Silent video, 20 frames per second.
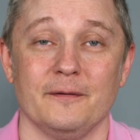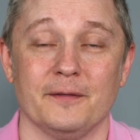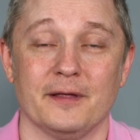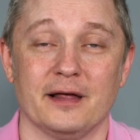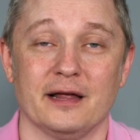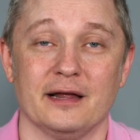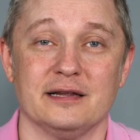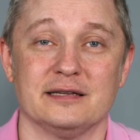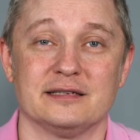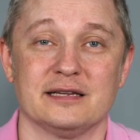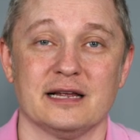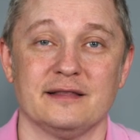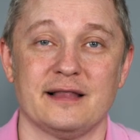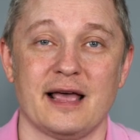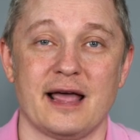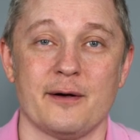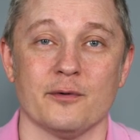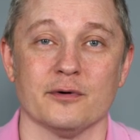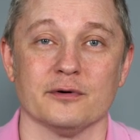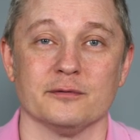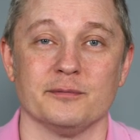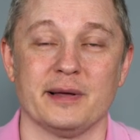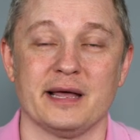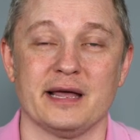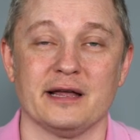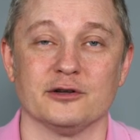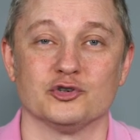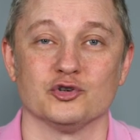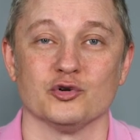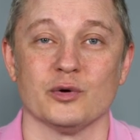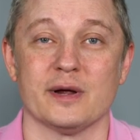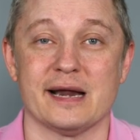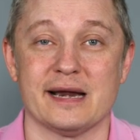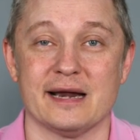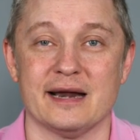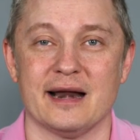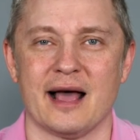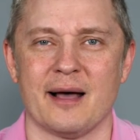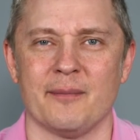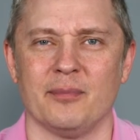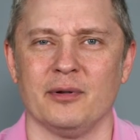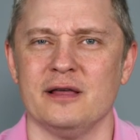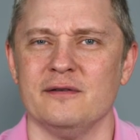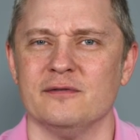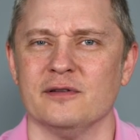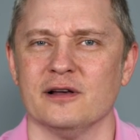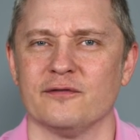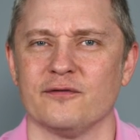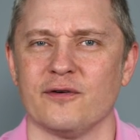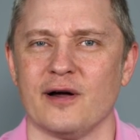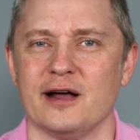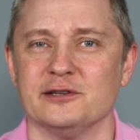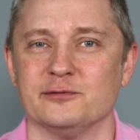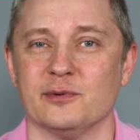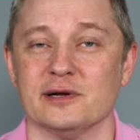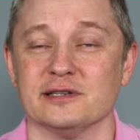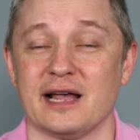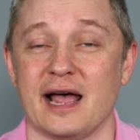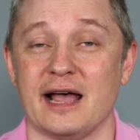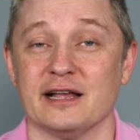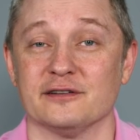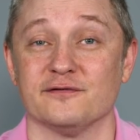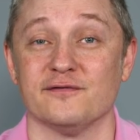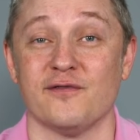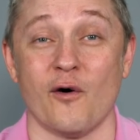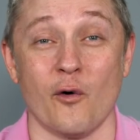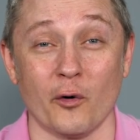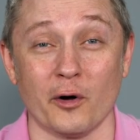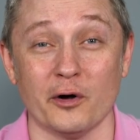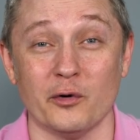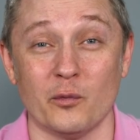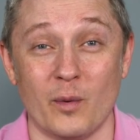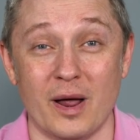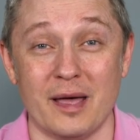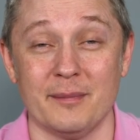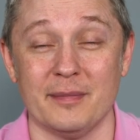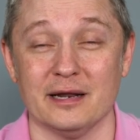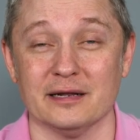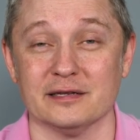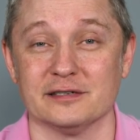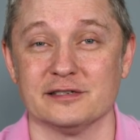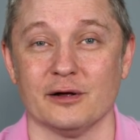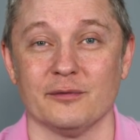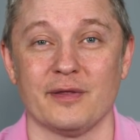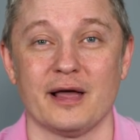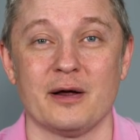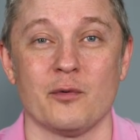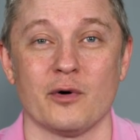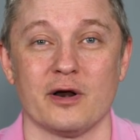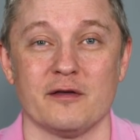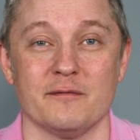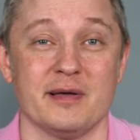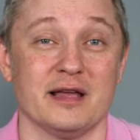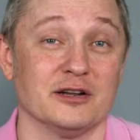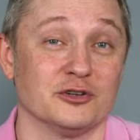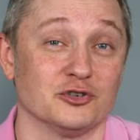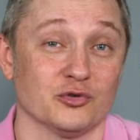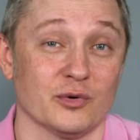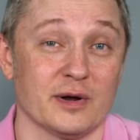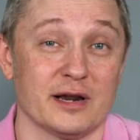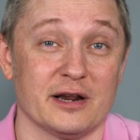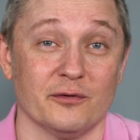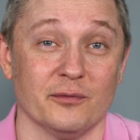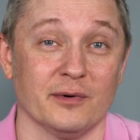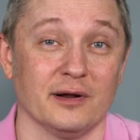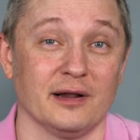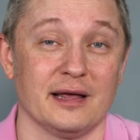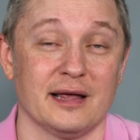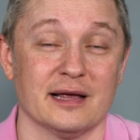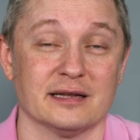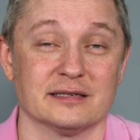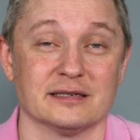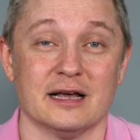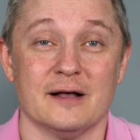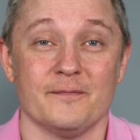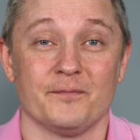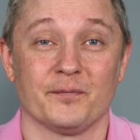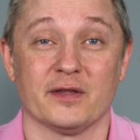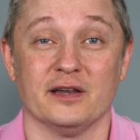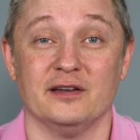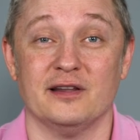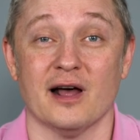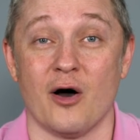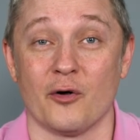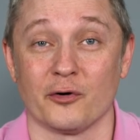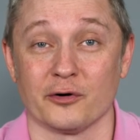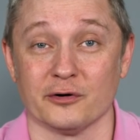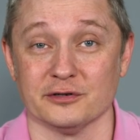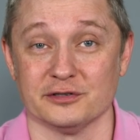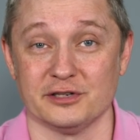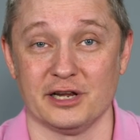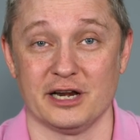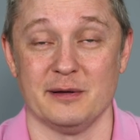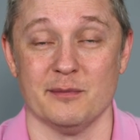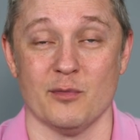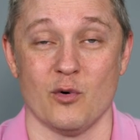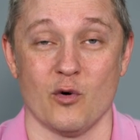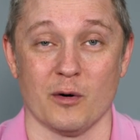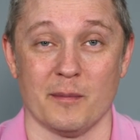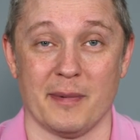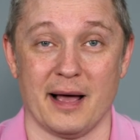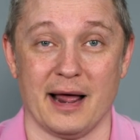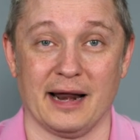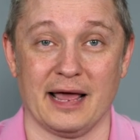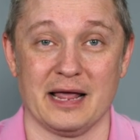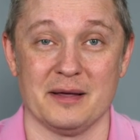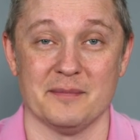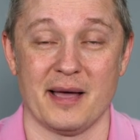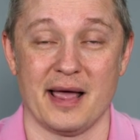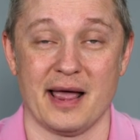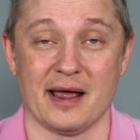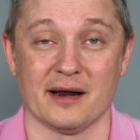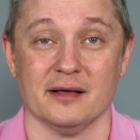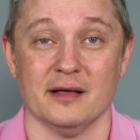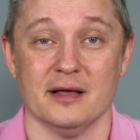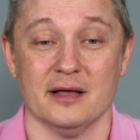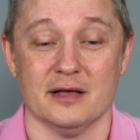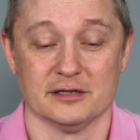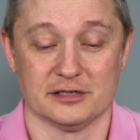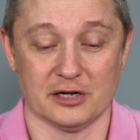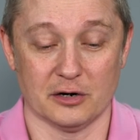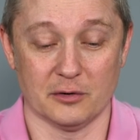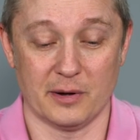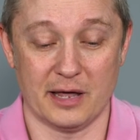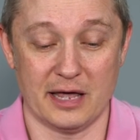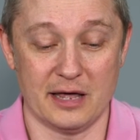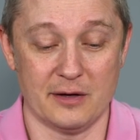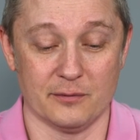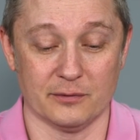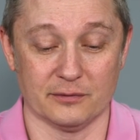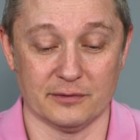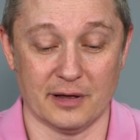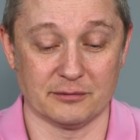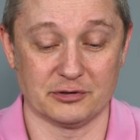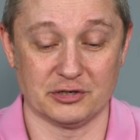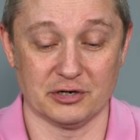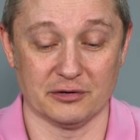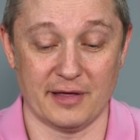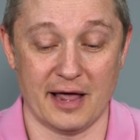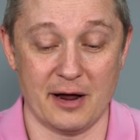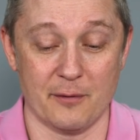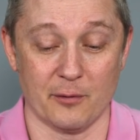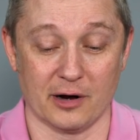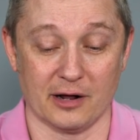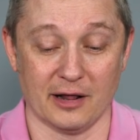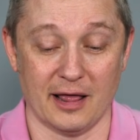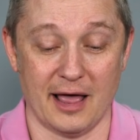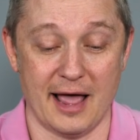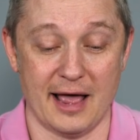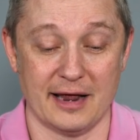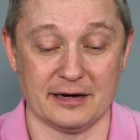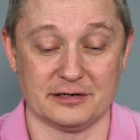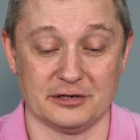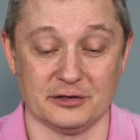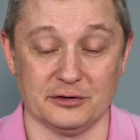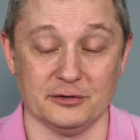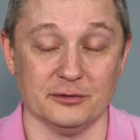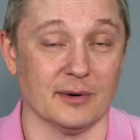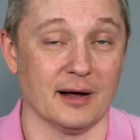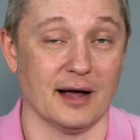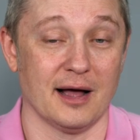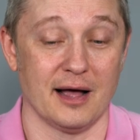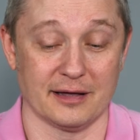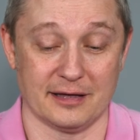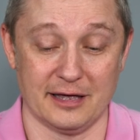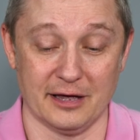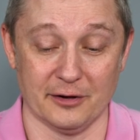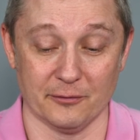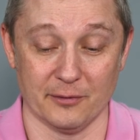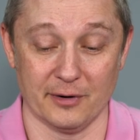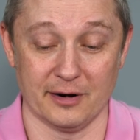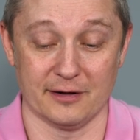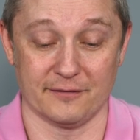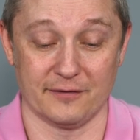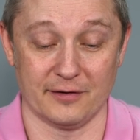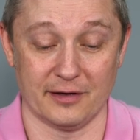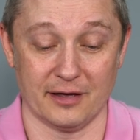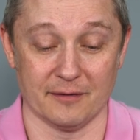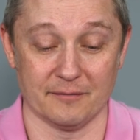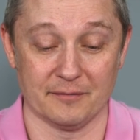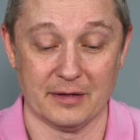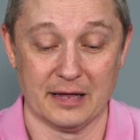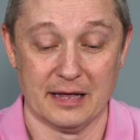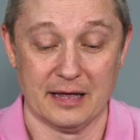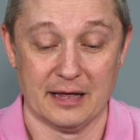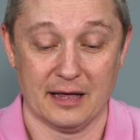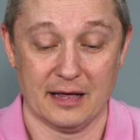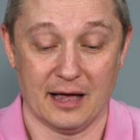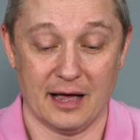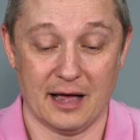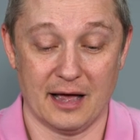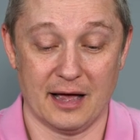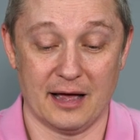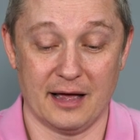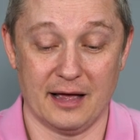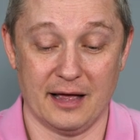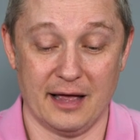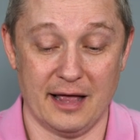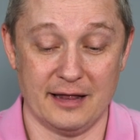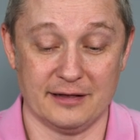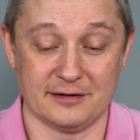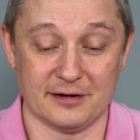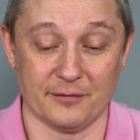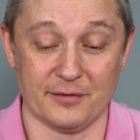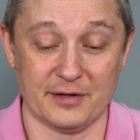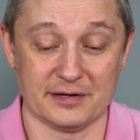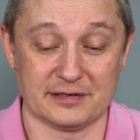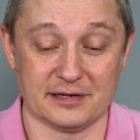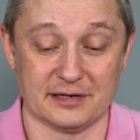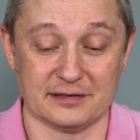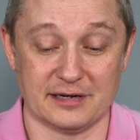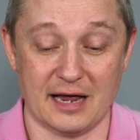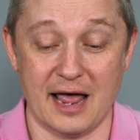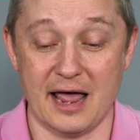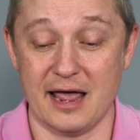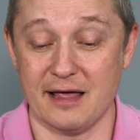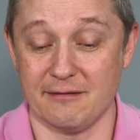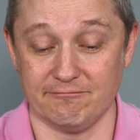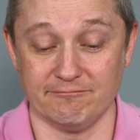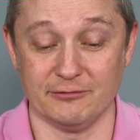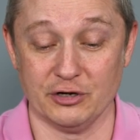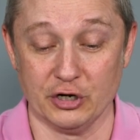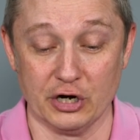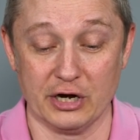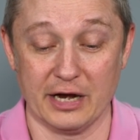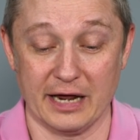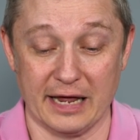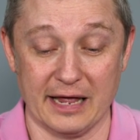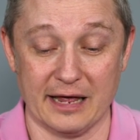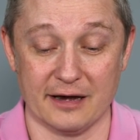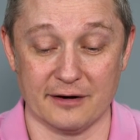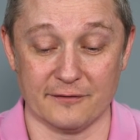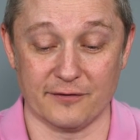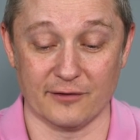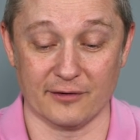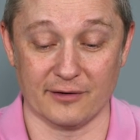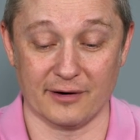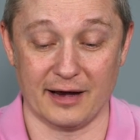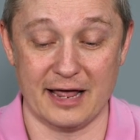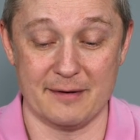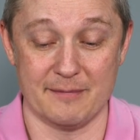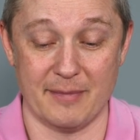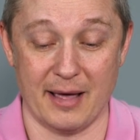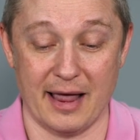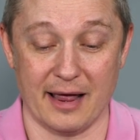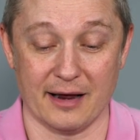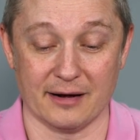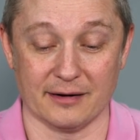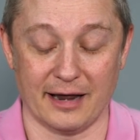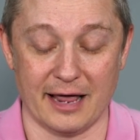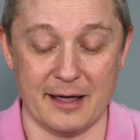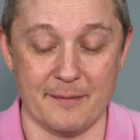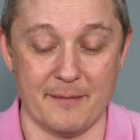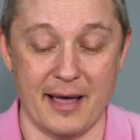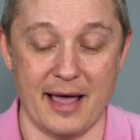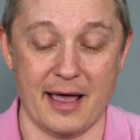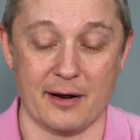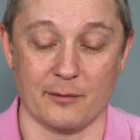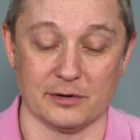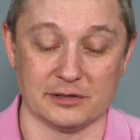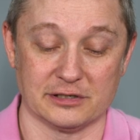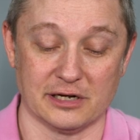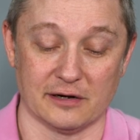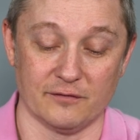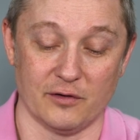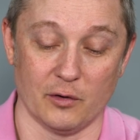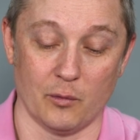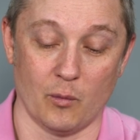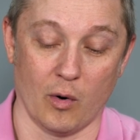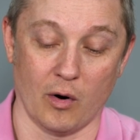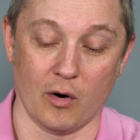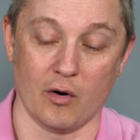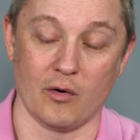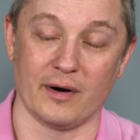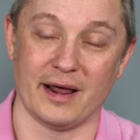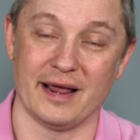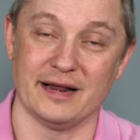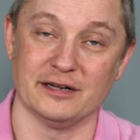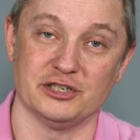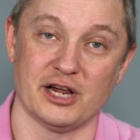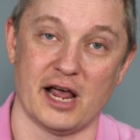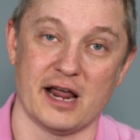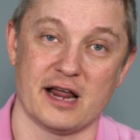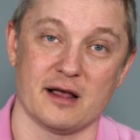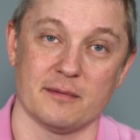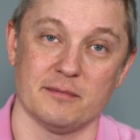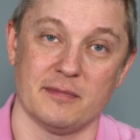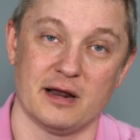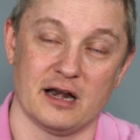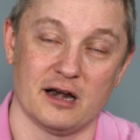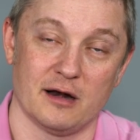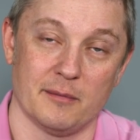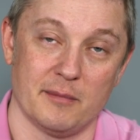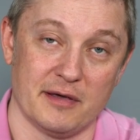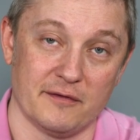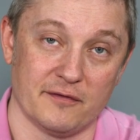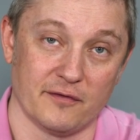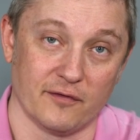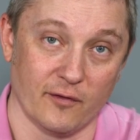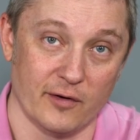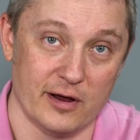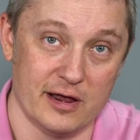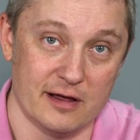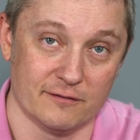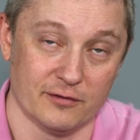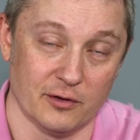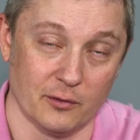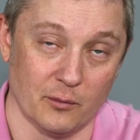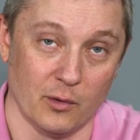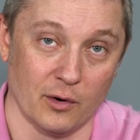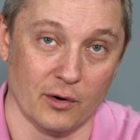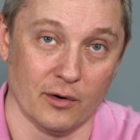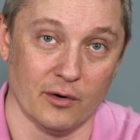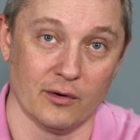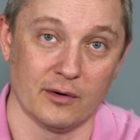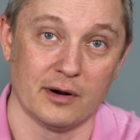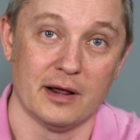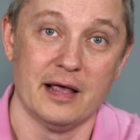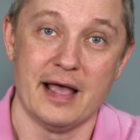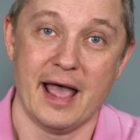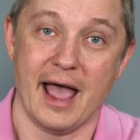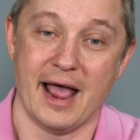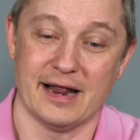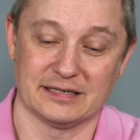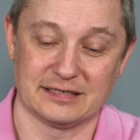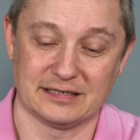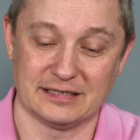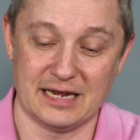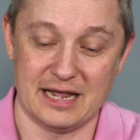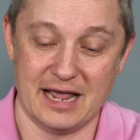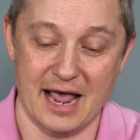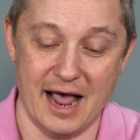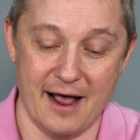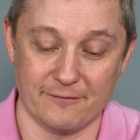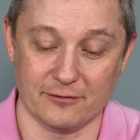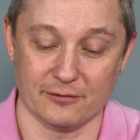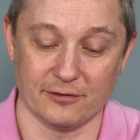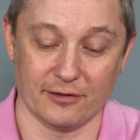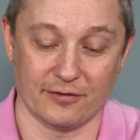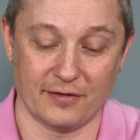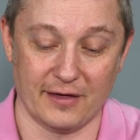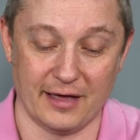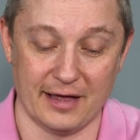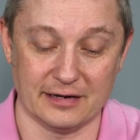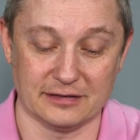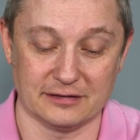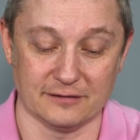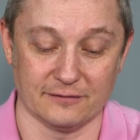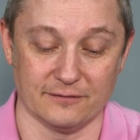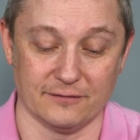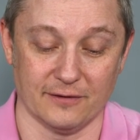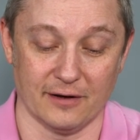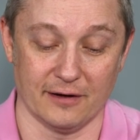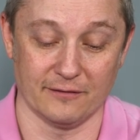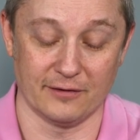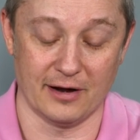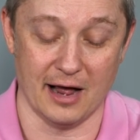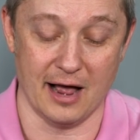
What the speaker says: He said they were being treated, I believe the phrase was, as foreign women. So they weren't even being treated really as daughters anymore by Laban. So I'm sure they were glad to get rid of him. And so this is a good end for Laban. Laban was of the world and Jacob needed to be free of the world and seek after the things of